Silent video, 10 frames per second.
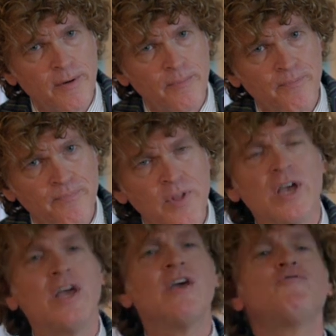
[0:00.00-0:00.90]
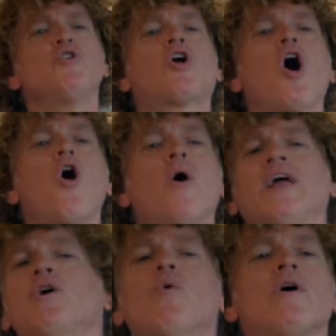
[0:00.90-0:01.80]
mm -hmm. if you go
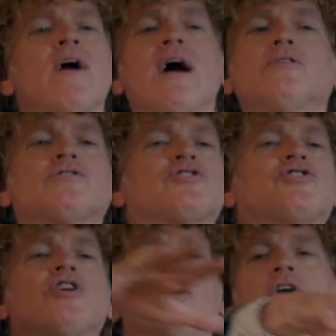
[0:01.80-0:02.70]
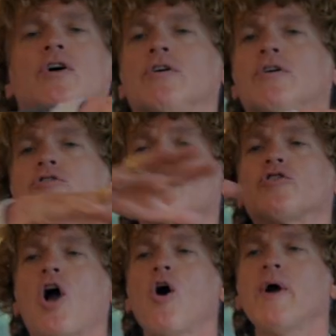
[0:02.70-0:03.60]
anywhere else
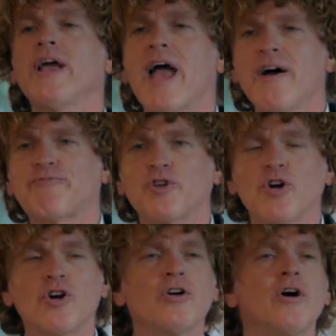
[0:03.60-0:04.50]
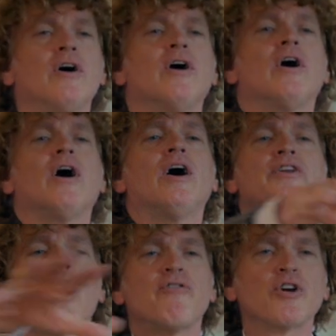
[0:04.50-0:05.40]
you're going after
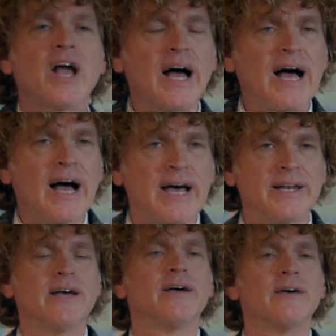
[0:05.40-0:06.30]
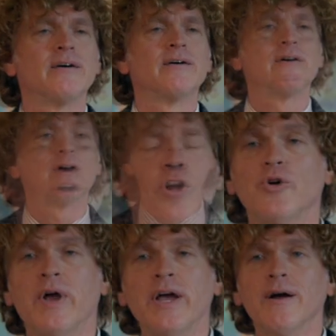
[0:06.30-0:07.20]
another God are
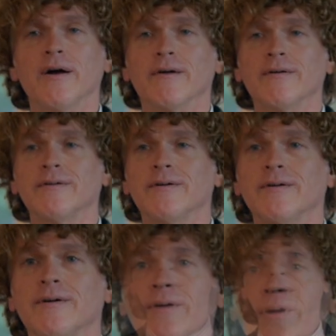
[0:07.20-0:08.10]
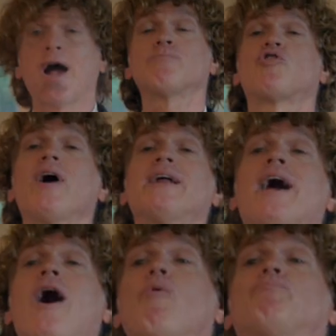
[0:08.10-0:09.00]
you here yes. I'm trying to
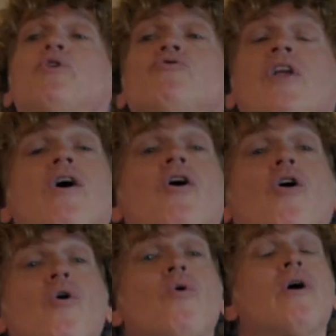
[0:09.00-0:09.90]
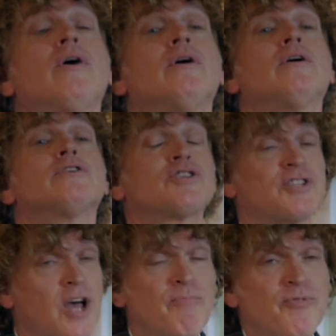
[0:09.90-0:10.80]
help you know
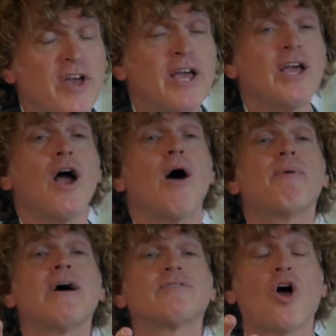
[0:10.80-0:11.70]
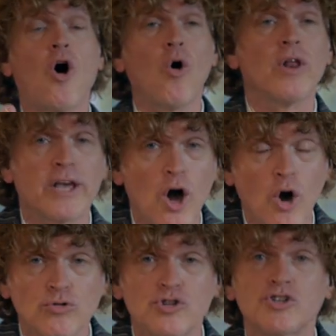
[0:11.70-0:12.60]
something about the Holy
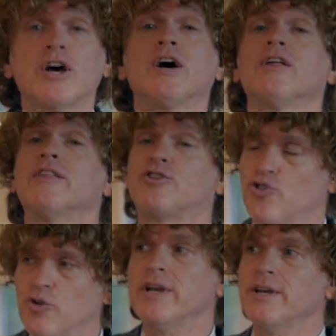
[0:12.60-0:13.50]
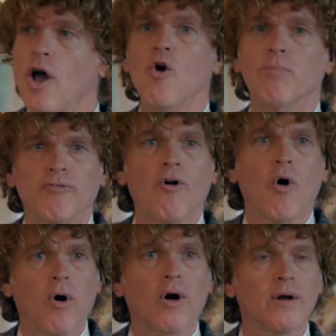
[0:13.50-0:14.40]
Ghost that you didn't know
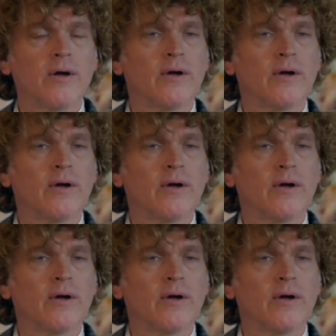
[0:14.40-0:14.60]
before